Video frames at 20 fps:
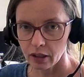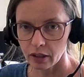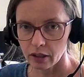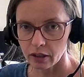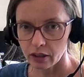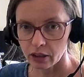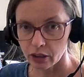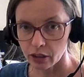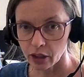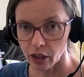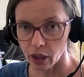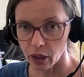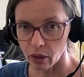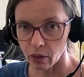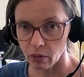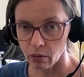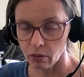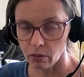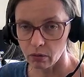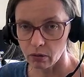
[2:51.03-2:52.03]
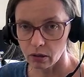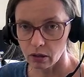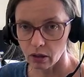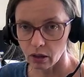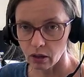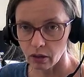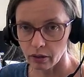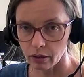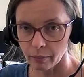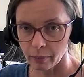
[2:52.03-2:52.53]
snow
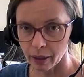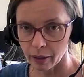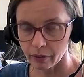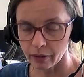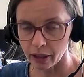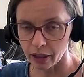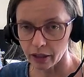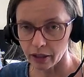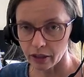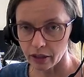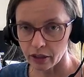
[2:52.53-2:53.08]
on the mountain.